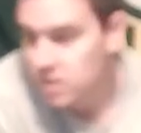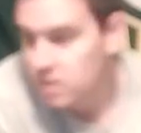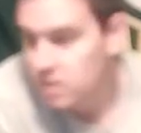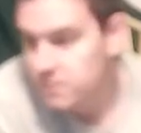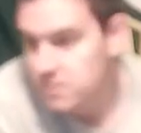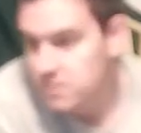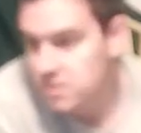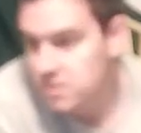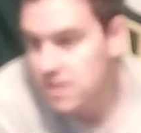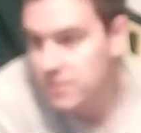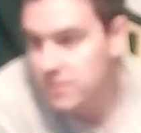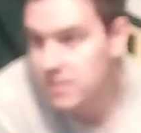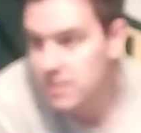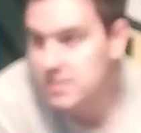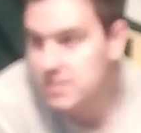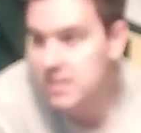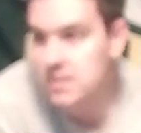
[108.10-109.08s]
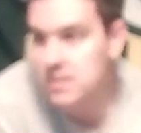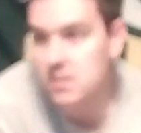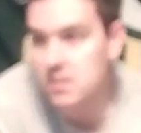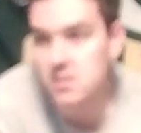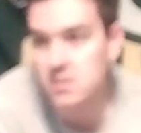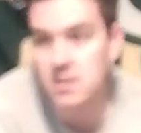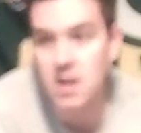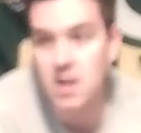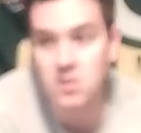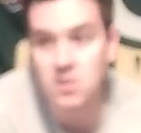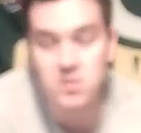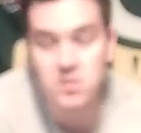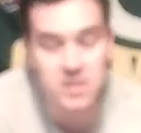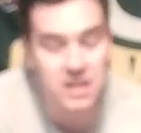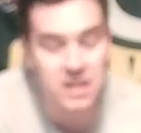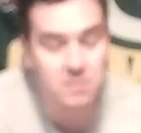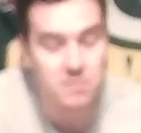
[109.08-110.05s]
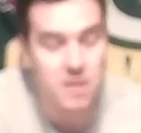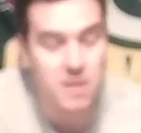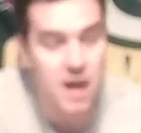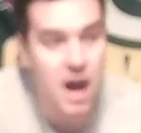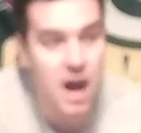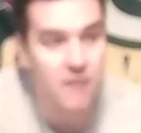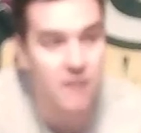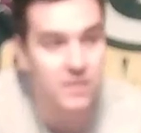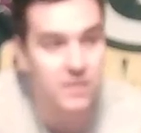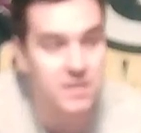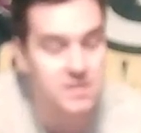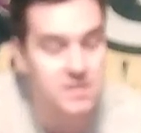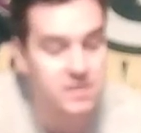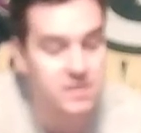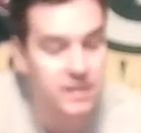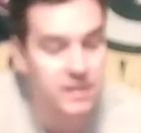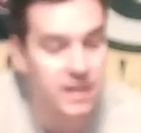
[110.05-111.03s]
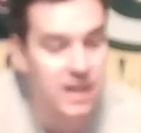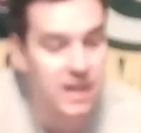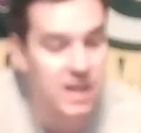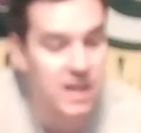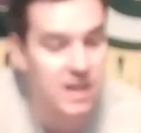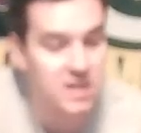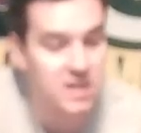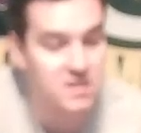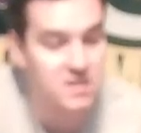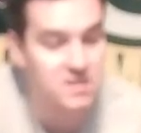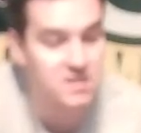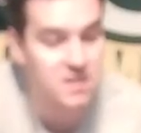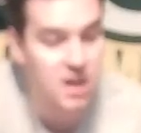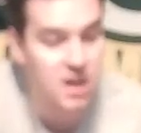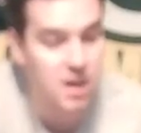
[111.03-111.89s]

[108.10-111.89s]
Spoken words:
76ers, another team that obviously is